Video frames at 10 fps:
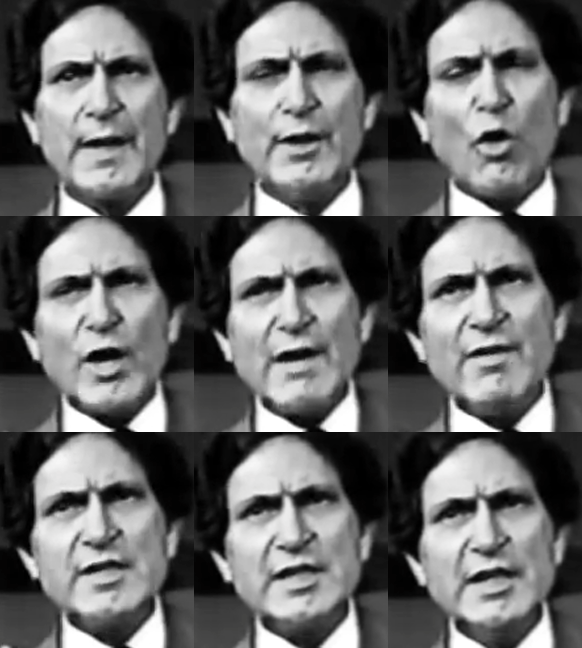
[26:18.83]
Nor have
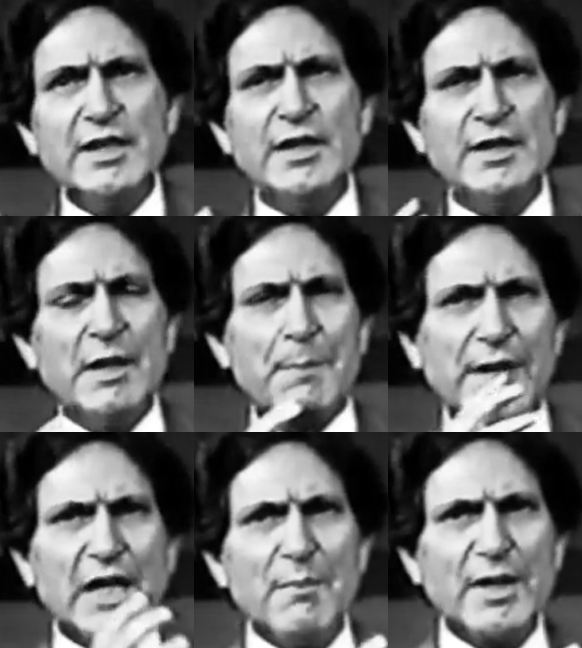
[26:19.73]
I seen the
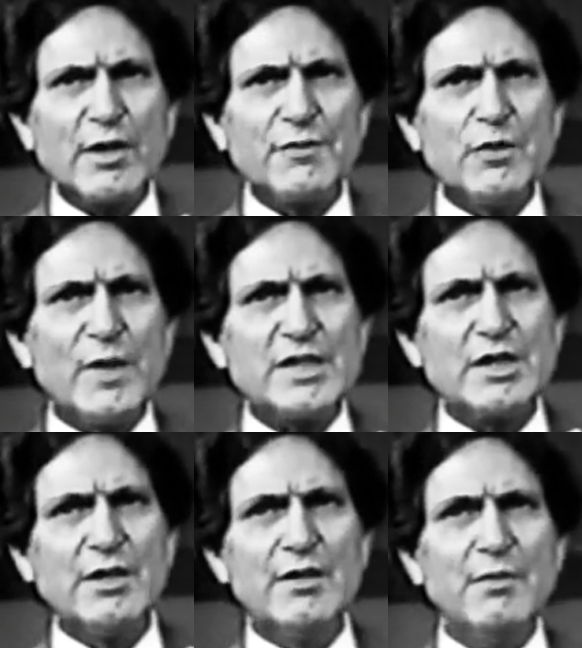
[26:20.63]
predicament of the
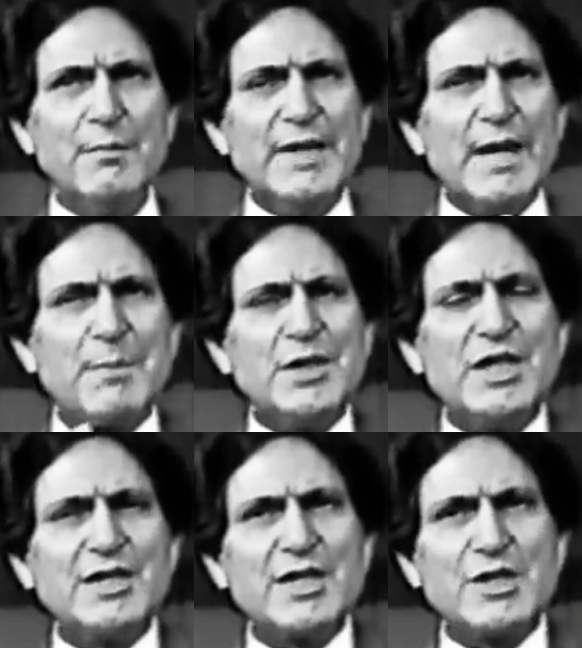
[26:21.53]
West being
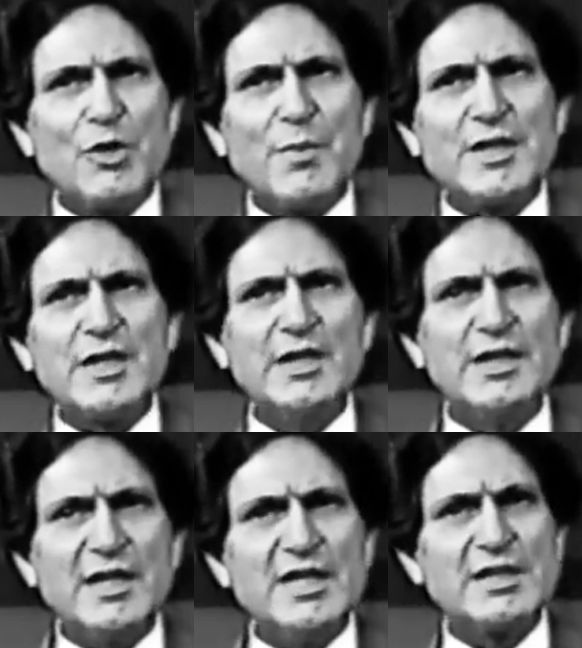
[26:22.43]
appreciated so much in
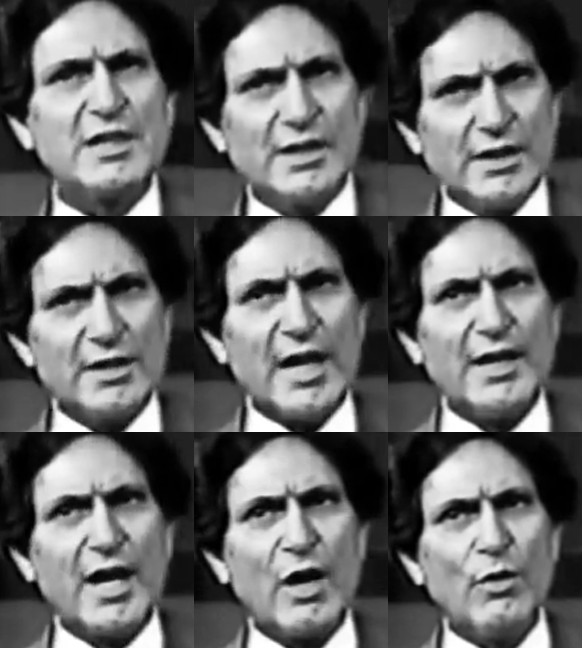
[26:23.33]
the East
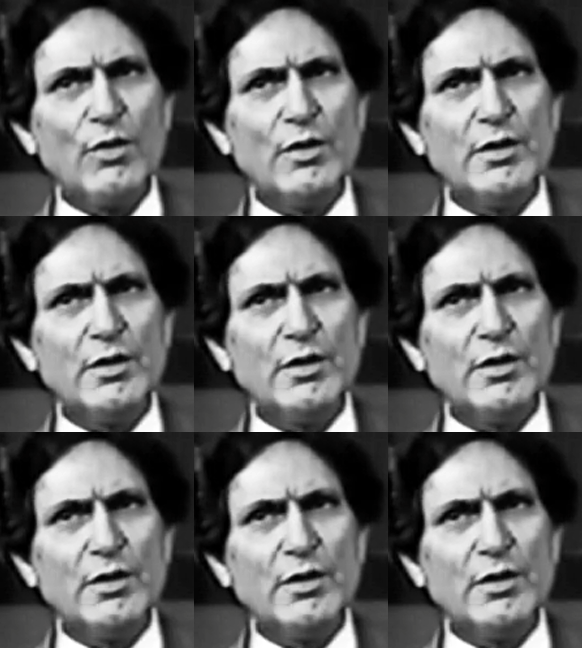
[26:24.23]
than now.